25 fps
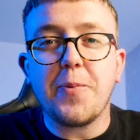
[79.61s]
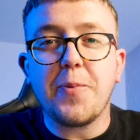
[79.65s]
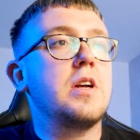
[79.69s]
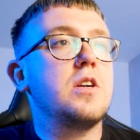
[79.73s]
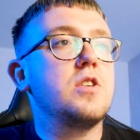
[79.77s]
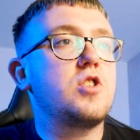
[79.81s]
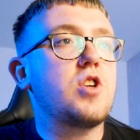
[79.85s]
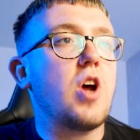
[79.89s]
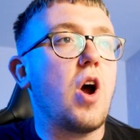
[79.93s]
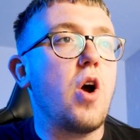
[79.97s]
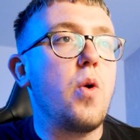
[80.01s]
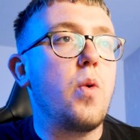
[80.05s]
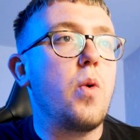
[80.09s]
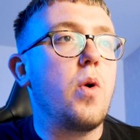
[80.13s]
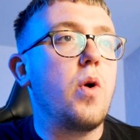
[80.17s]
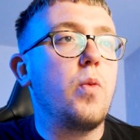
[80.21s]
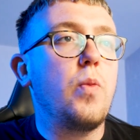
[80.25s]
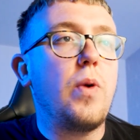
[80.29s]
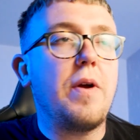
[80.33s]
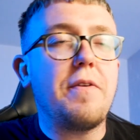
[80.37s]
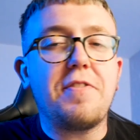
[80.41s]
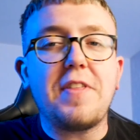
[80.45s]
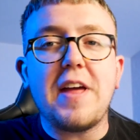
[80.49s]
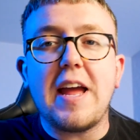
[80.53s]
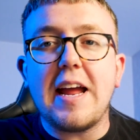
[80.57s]
So
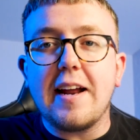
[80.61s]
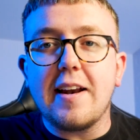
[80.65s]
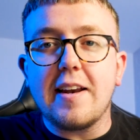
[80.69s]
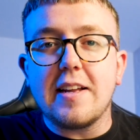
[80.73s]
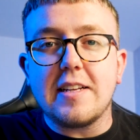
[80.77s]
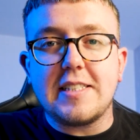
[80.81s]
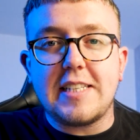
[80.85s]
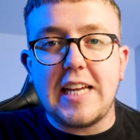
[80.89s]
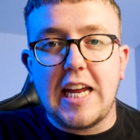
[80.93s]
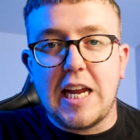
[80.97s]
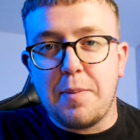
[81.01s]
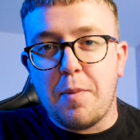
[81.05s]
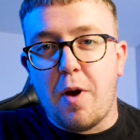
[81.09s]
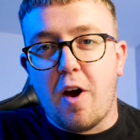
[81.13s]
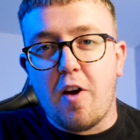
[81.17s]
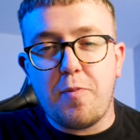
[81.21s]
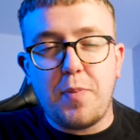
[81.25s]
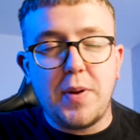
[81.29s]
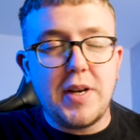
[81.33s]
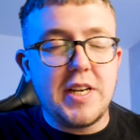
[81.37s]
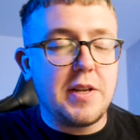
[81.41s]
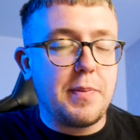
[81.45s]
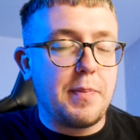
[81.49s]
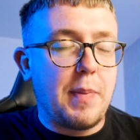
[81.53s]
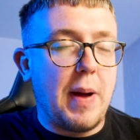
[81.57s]
with the England team, I've
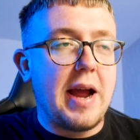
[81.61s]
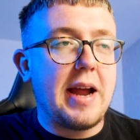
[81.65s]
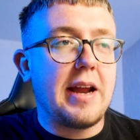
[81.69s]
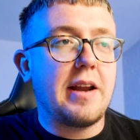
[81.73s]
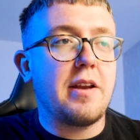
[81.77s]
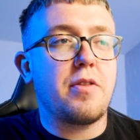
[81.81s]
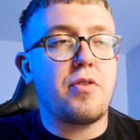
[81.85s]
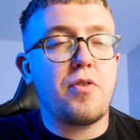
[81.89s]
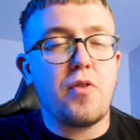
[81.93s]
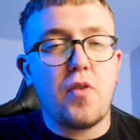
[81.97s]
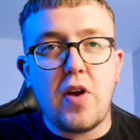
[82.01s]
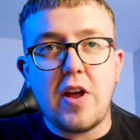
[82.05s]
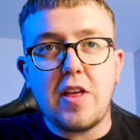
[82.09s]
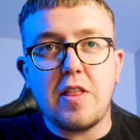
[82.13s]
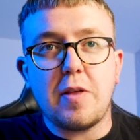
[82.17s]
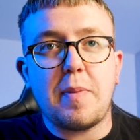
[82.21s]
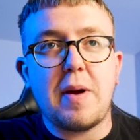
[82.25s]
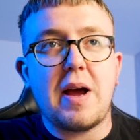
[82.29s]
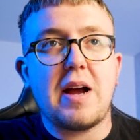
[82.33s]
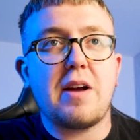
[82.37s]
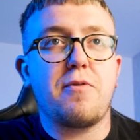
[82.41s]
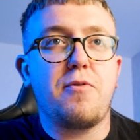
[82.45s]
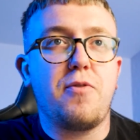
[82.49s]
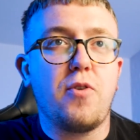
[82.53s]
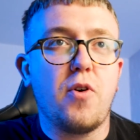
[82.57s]
been debating 3 at the
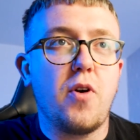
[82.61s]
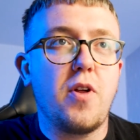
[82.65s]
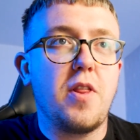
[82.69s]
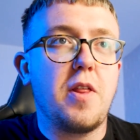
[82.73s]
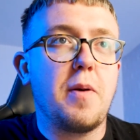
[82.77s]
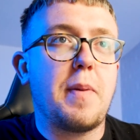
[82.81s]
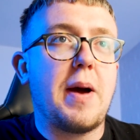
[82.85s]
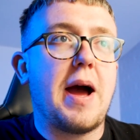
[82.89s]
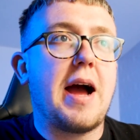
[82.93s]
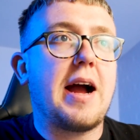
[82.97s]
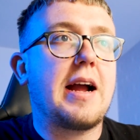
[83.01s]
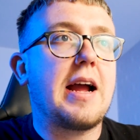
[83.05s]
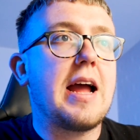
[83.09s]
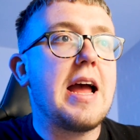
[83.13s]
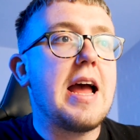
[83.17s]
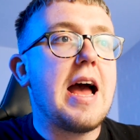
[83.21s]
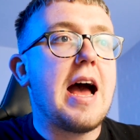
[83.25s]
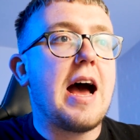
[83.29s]
back, 4 at the back,